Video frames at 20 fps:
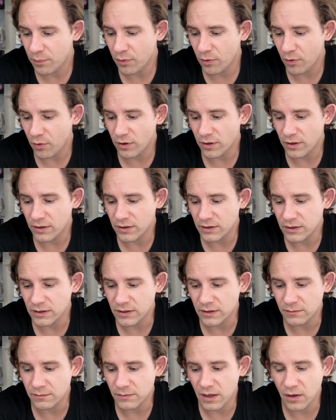point,
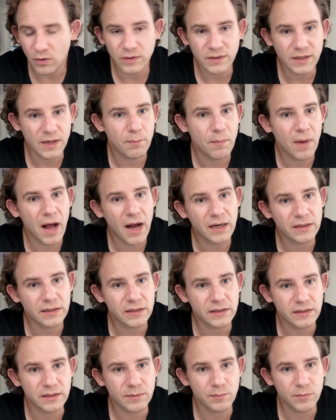how they
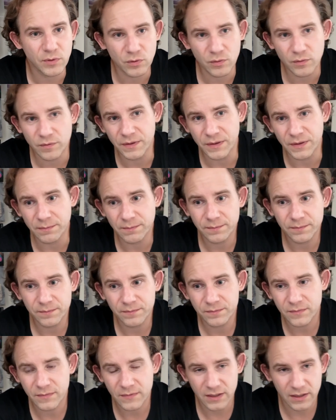marketed the movie.
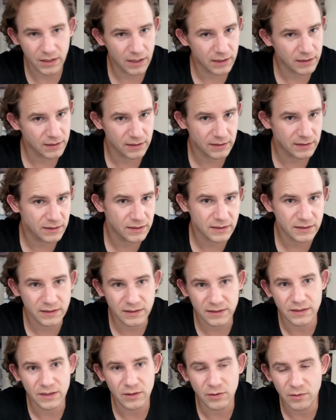Like,
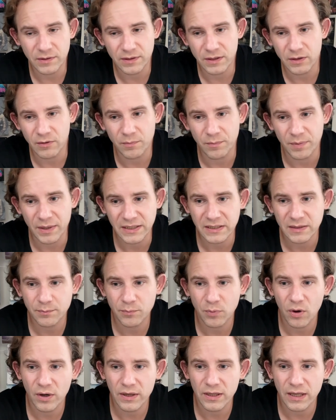that's no big
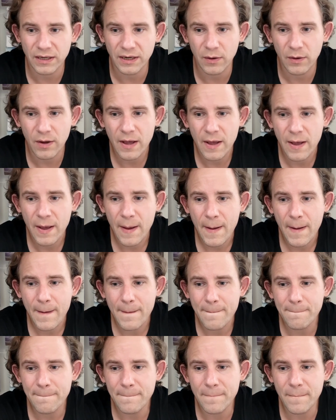spoiler now.
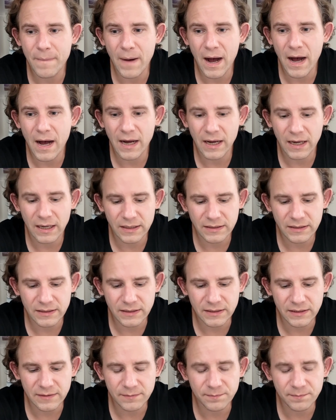But